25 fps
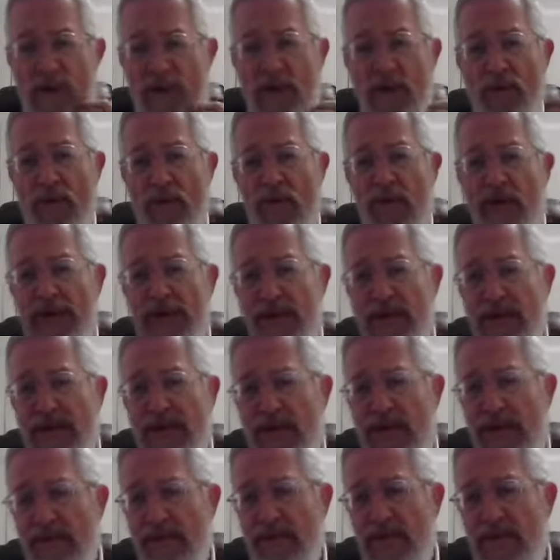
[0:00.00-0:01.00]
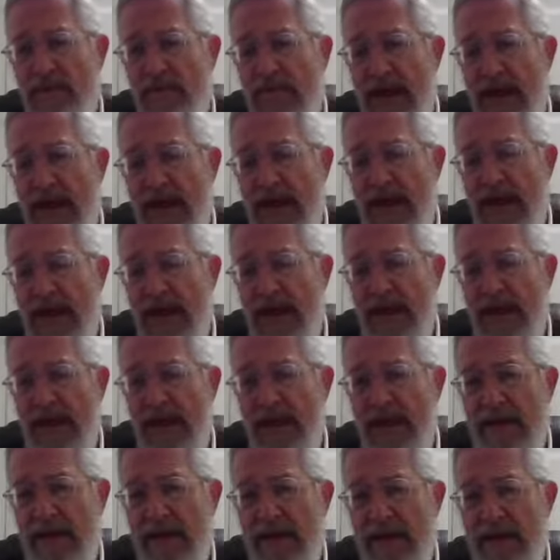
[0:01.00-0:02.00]
when you walked in there, am I in
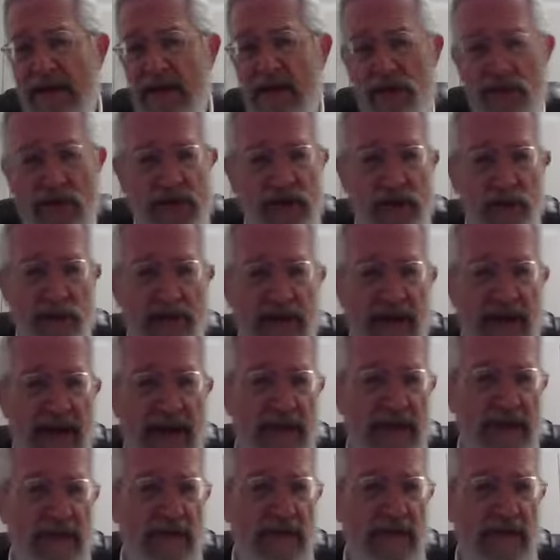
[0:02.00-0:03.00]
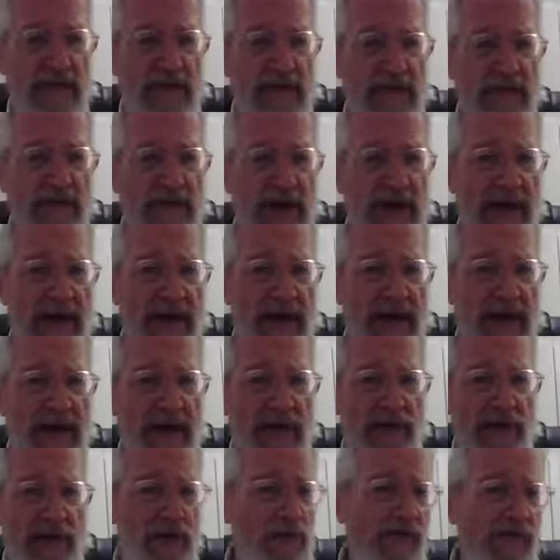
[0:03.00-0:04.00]
a Jewish place or am I
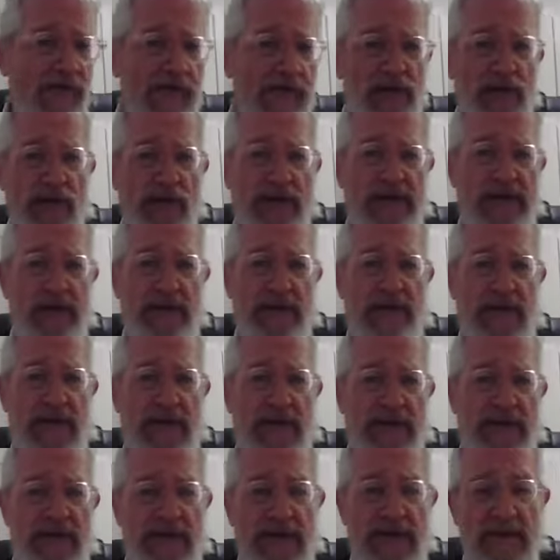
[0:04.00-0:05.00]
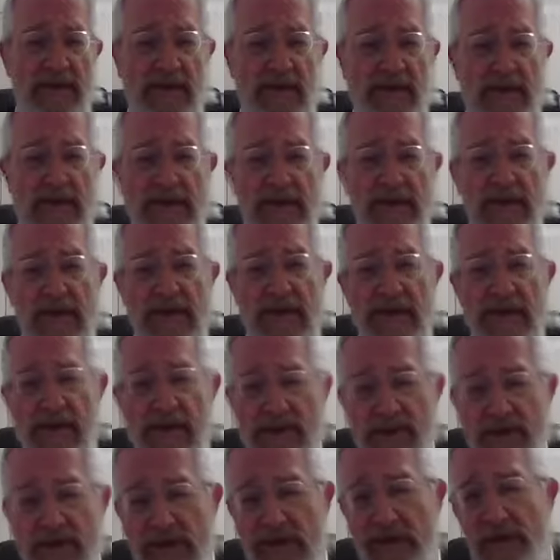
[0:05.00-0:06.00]
in a Jew for Jesus place?
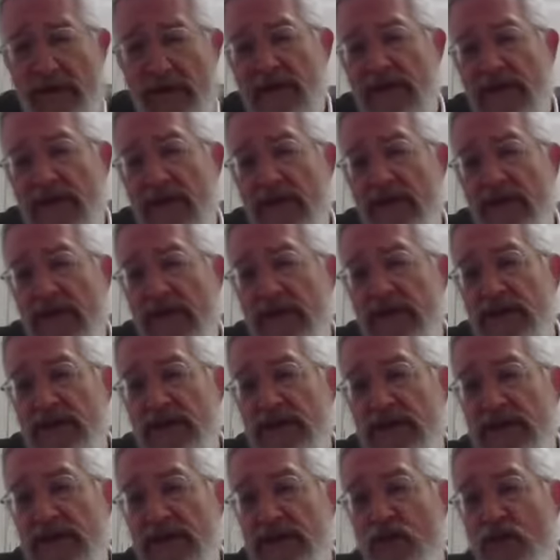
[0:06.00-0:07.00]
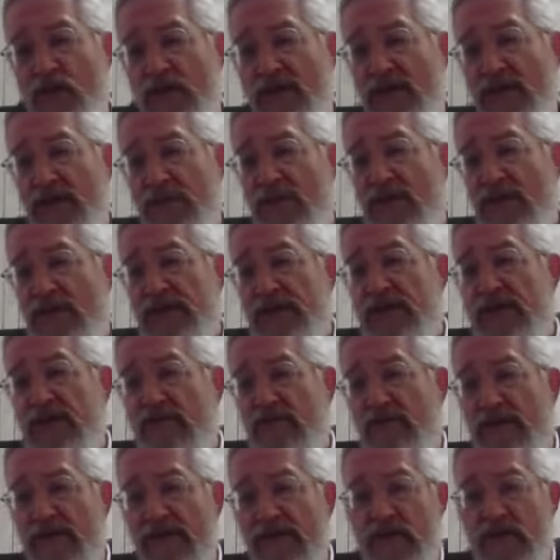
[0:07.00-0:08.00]
Rabbi Yoshua Soloveitchik says one of the points
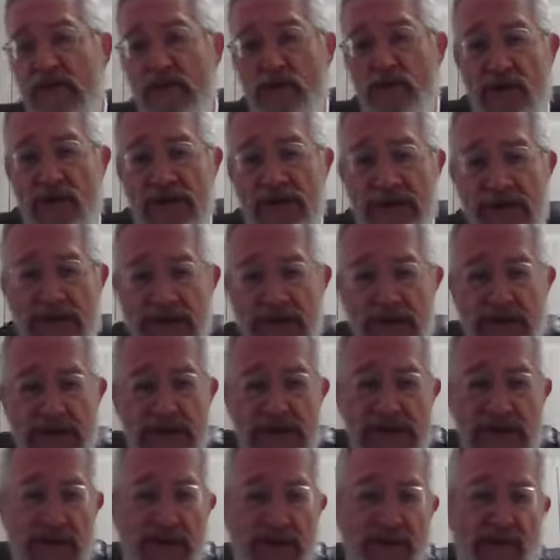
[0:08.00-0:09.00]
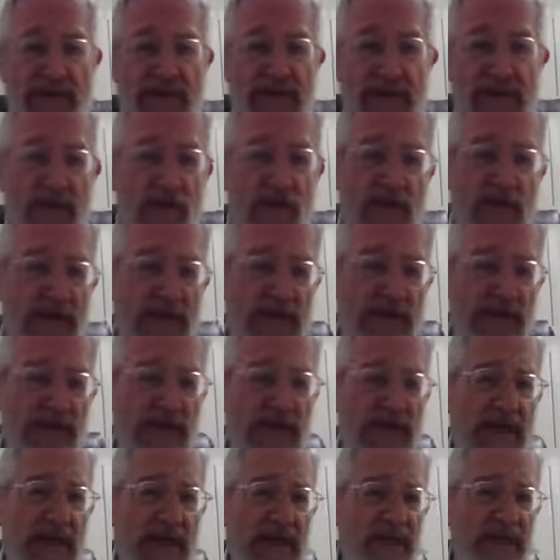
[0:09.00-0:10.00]
of reference was to see if there
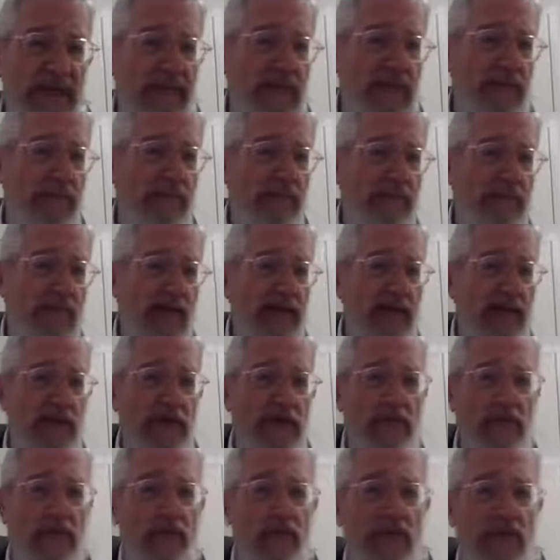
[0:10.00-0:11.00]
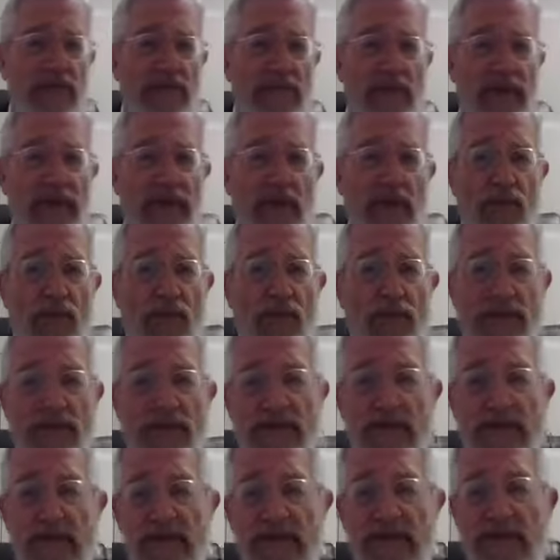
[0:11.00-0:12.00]
was a separation between men and women.
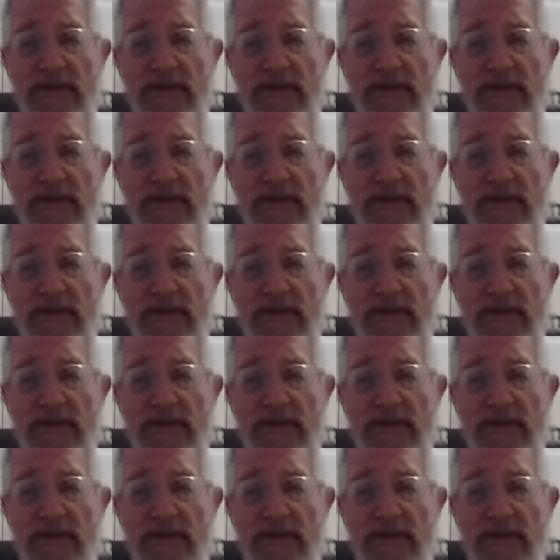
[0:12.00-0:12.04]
